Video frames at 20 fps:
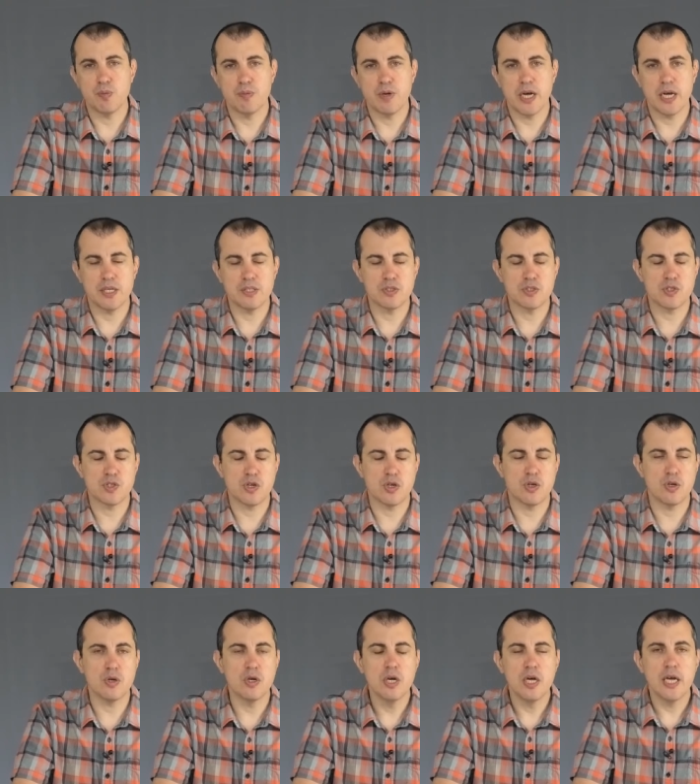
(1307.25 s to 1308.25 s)
And
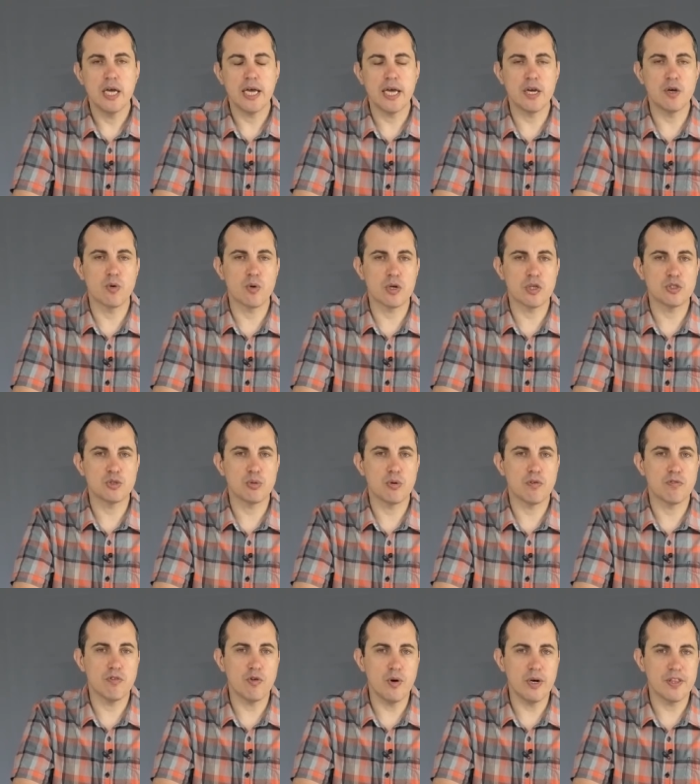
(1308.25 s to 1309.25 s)
so in order to
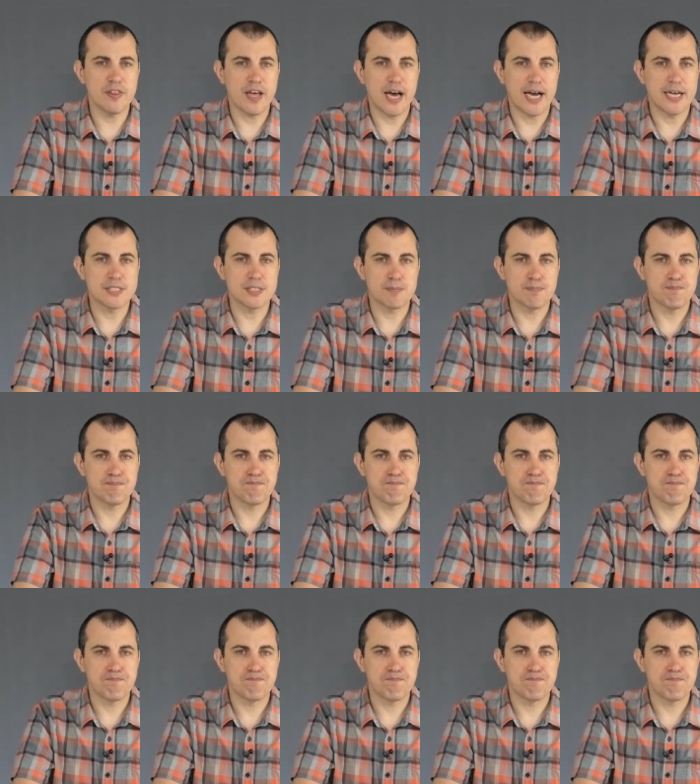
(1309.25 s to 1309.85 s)
avoid that,